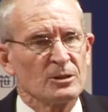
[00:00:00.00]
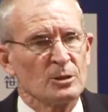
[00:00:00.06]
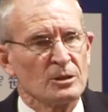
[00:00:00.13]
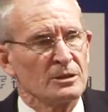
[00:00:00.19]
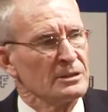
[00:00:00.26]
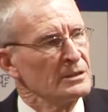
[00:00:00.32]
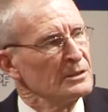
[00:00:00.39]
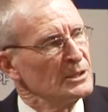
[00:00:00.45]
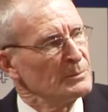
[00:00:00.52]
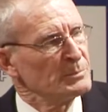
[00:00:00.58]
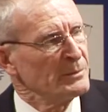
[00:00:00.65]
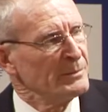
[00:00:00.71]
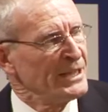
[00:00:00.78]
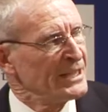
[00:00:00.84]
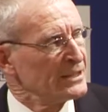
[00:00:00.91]
and
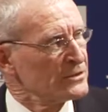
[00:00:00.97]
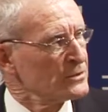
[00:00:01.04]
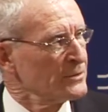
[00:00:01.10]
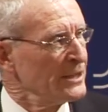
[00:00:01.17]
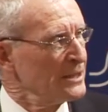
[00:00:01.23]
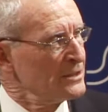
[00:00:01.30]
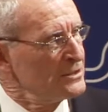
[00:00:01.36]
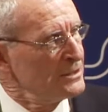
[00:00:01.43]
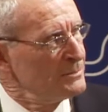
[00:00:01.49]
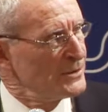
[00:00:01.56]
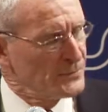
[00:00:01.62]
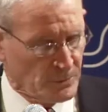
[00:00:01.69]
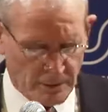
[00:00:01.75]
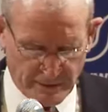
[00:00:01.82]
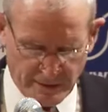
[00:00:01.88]
diplomatic strategy
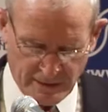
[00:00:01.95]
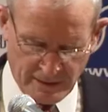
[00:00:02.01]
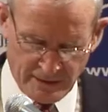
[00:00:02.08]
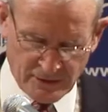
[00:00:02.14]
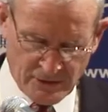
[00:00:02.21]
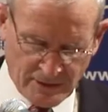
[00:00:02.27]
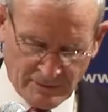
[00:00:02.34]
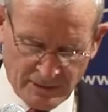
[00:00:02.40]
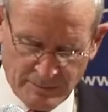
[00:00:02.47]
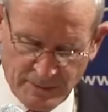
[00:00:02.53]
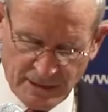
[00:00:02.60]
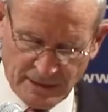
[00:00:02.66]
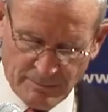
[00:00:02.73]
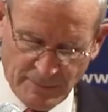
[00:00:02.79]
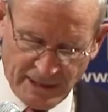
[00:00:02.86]
before then had generally
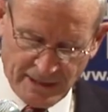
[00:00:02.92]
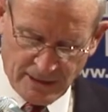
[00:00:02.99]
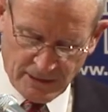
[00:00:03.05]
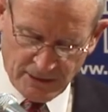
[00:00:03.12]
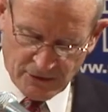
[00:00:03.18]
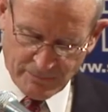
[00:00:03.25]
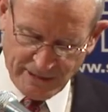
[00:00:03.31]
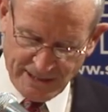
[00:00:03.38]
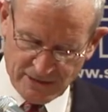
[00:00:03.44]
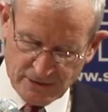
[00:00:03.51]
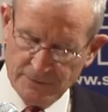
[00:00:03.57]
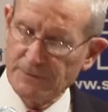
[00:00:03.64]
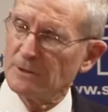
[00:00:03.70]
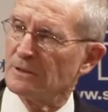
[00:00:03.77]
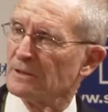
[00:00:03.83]
been admired as
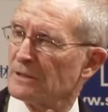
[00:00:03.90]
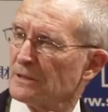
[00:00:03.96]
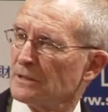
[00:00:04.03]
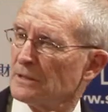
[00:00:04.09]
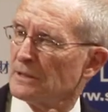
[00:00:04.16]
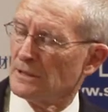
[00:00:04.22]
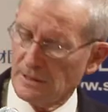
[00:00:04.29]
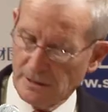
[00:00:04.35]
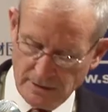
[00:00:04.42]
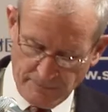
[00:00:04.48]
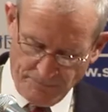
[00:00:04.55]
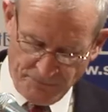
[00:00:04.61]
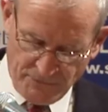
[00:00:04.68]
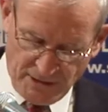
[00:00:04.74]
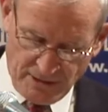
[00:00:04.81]
masterful.
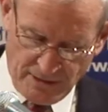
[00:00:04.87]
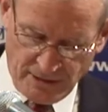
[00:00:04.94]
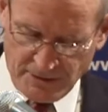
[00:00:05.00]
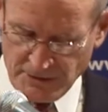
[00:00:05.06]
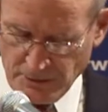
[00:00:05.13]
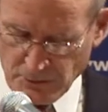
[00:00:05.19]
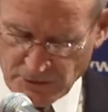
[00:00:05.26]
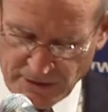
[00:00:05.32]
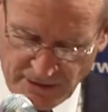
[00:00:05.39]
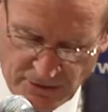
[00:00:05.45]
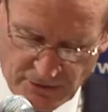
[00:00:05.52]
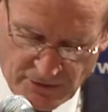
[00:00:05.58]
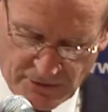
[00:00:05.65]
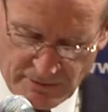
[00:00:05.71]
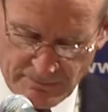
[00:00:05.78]
It used
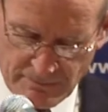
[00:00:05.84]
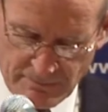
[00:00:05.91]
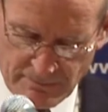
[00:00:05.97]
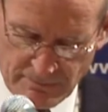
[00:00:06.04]
its